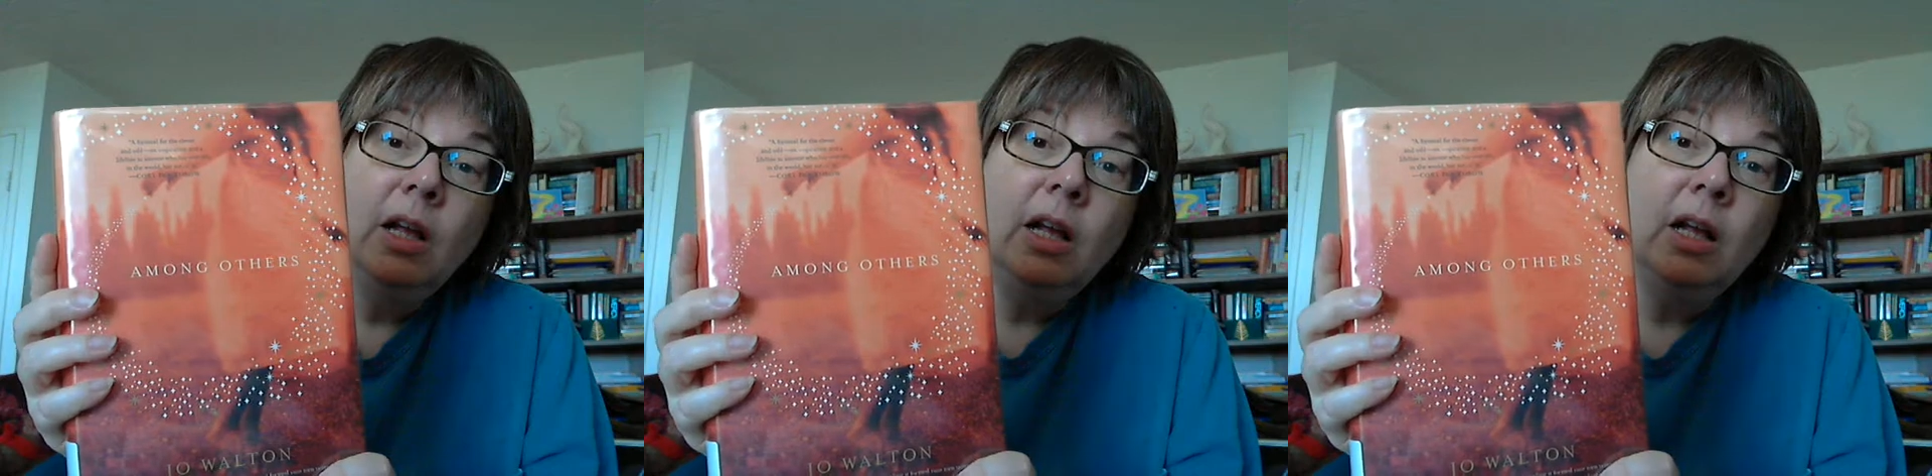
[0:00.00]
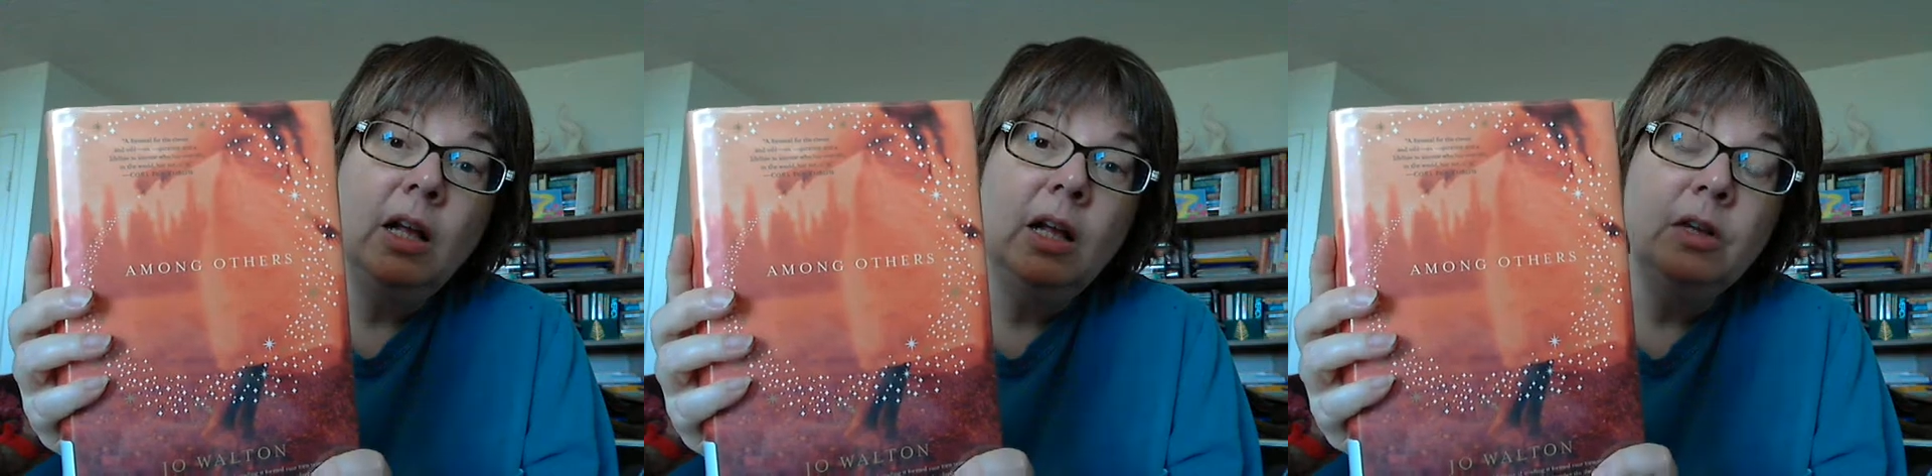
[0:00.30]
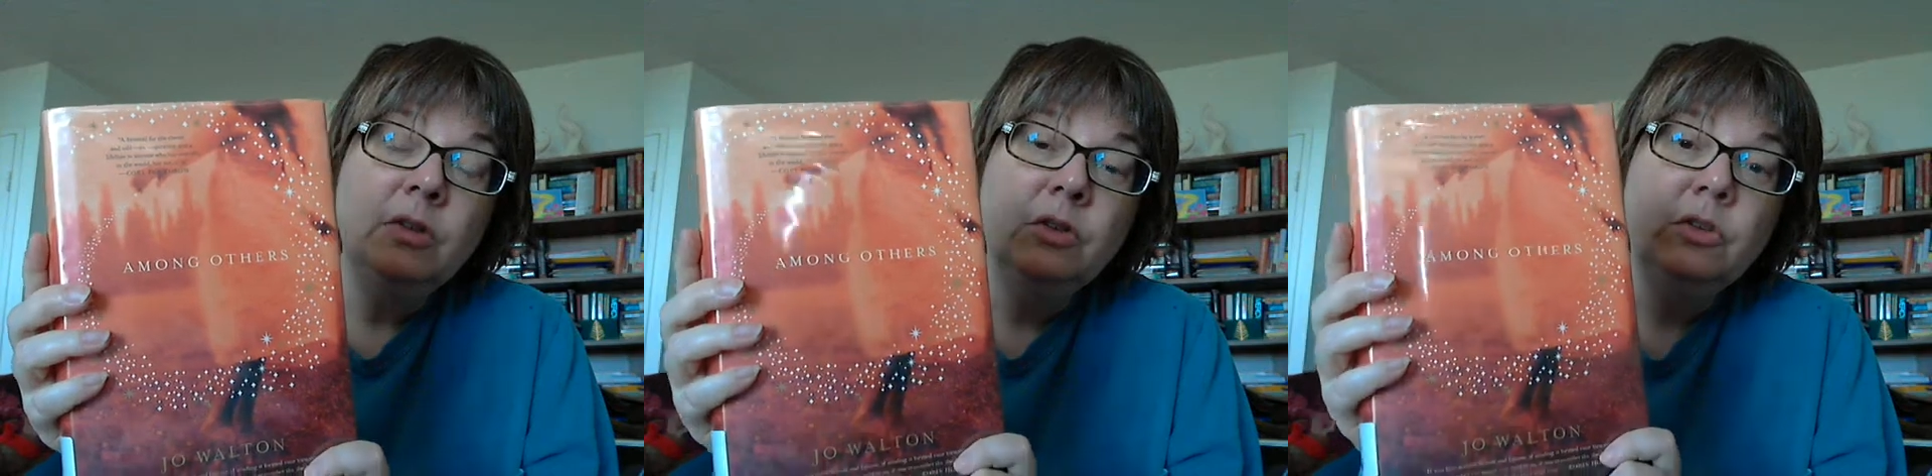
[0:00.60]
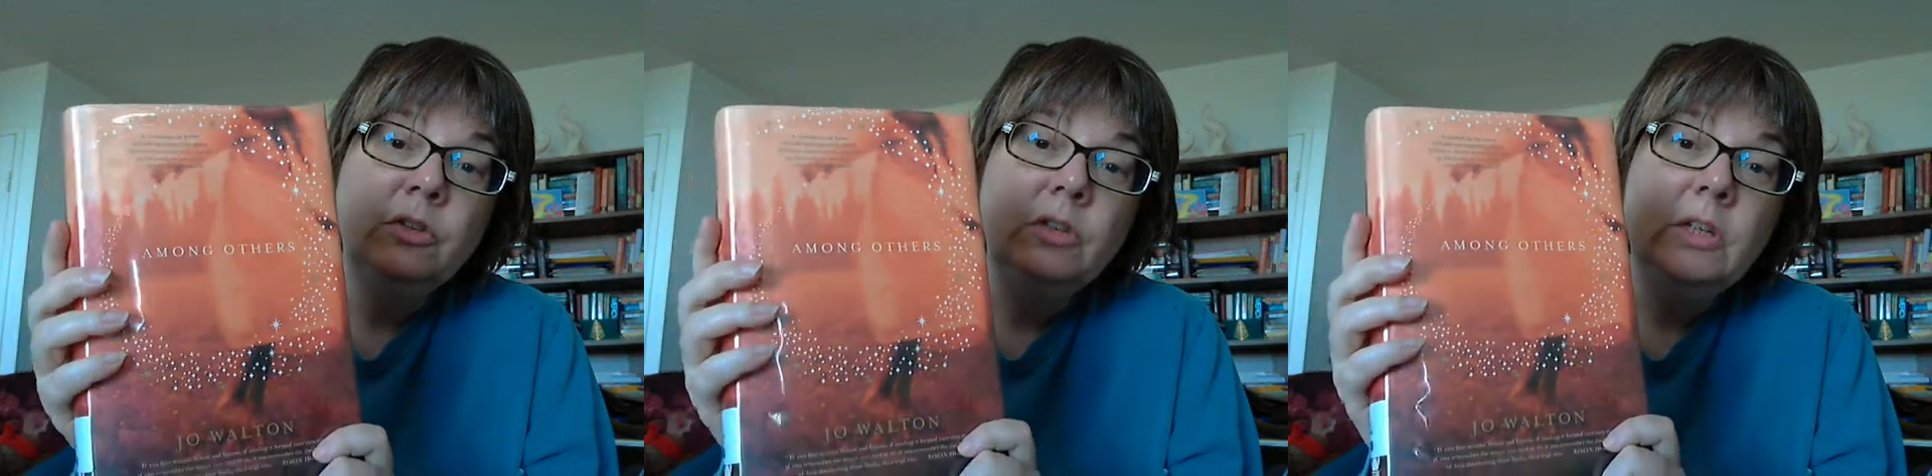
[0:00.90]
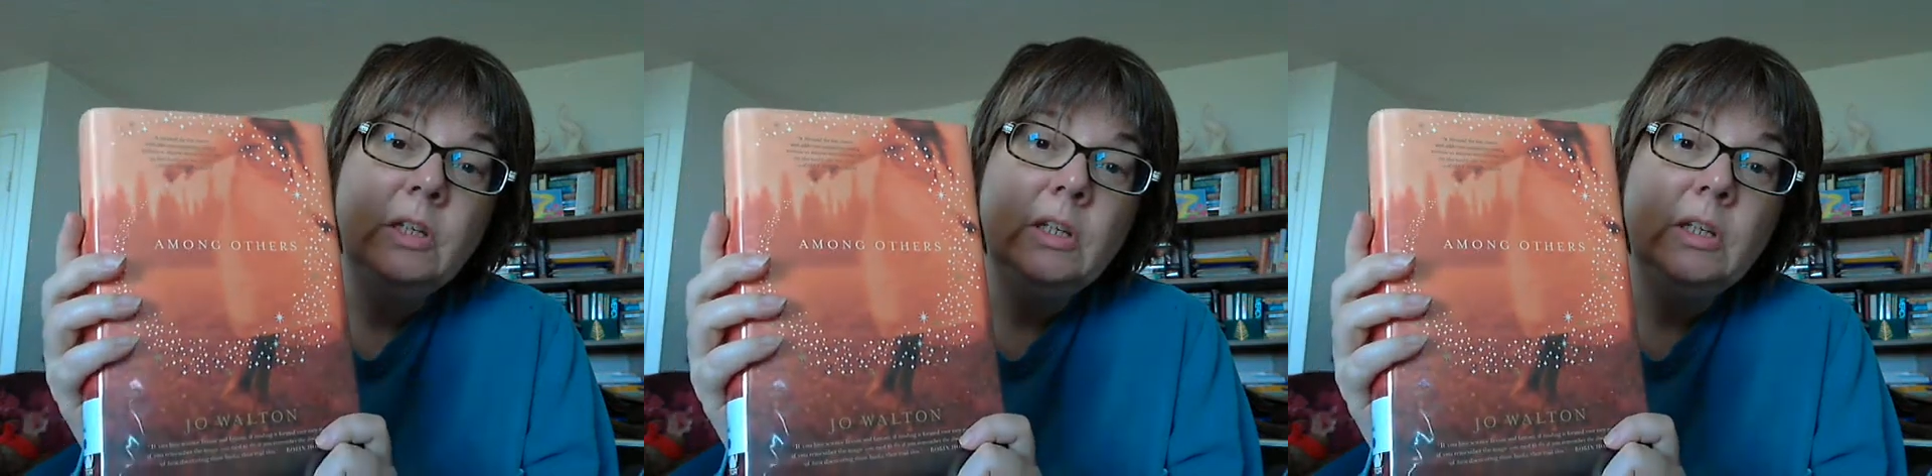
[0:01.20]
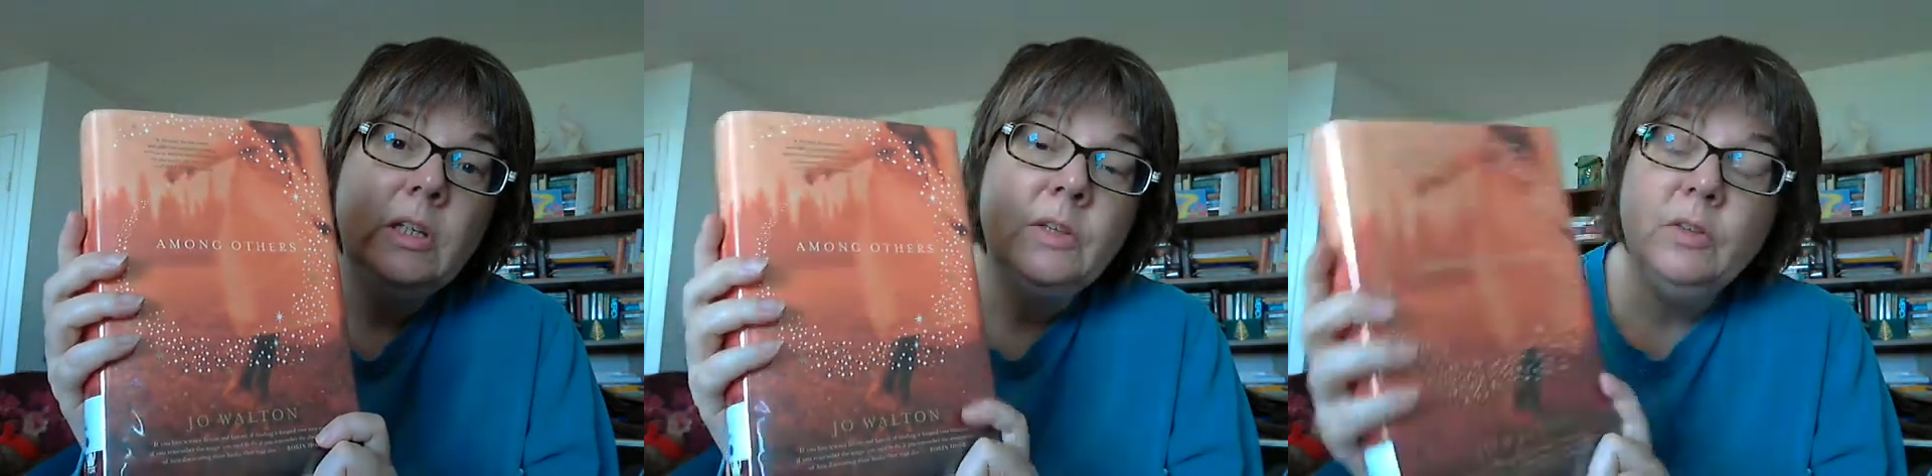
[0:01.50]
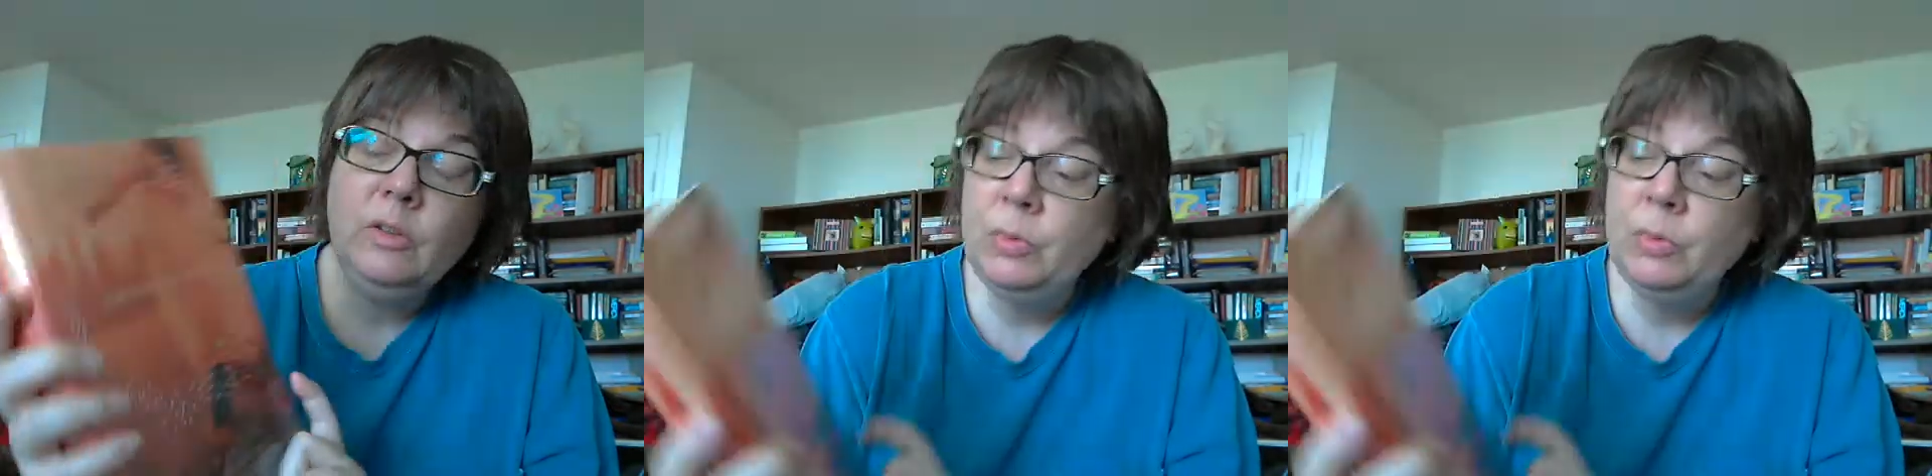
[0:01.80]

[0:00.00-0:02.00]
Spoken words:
and at this